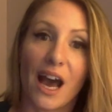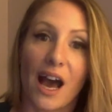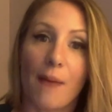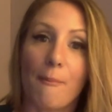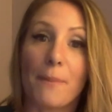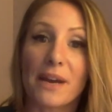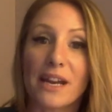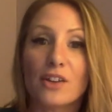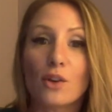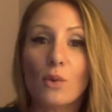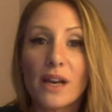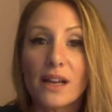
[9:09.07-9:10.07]
Um, but I
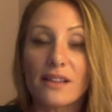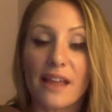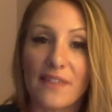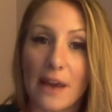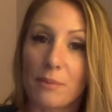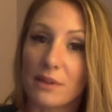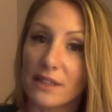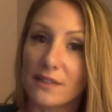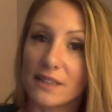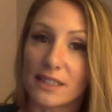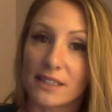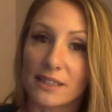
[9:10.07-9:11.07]
don't want to let that
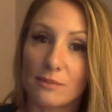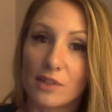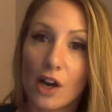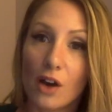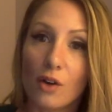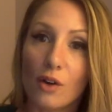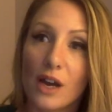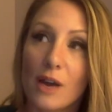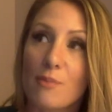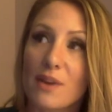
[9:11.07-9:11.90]
belief system go